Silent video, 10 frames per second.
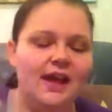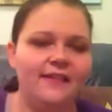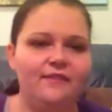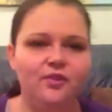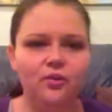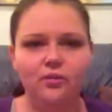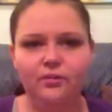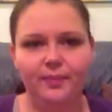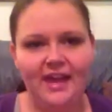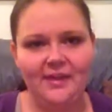and they've got all
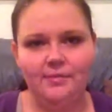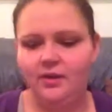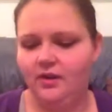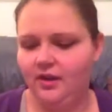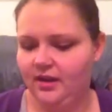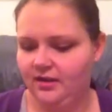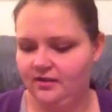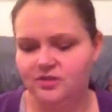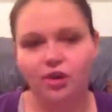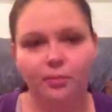the paper
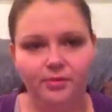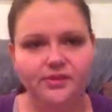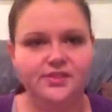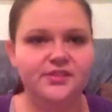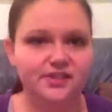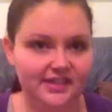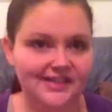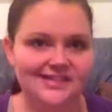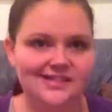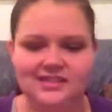and toppers and
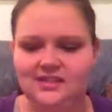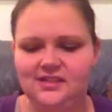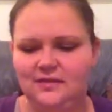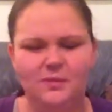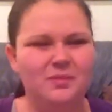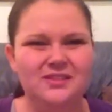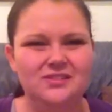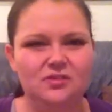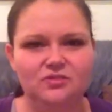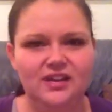glitter stickers and everything. But
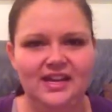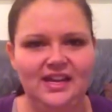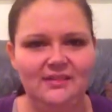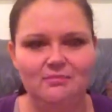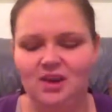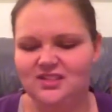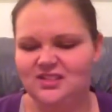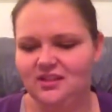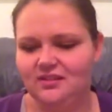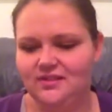it's not really my
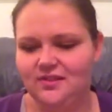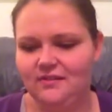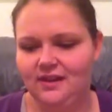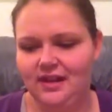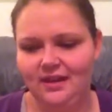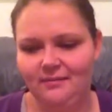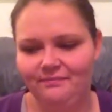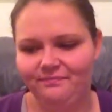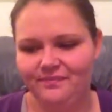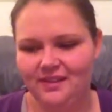style. It's very
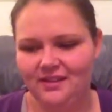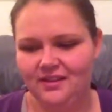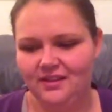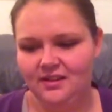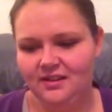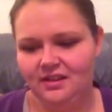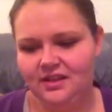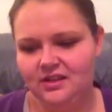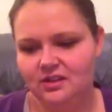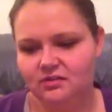um,
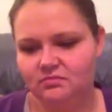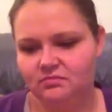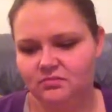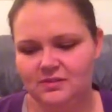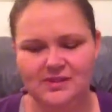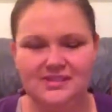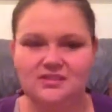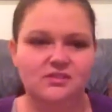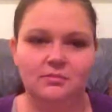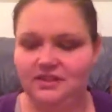I don't know. It's
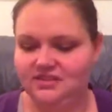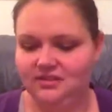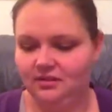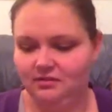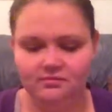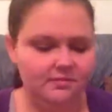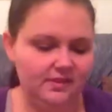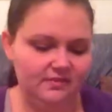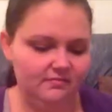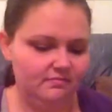just not my style. A
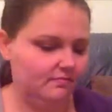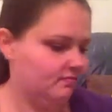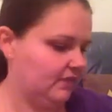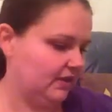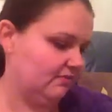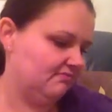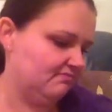bit like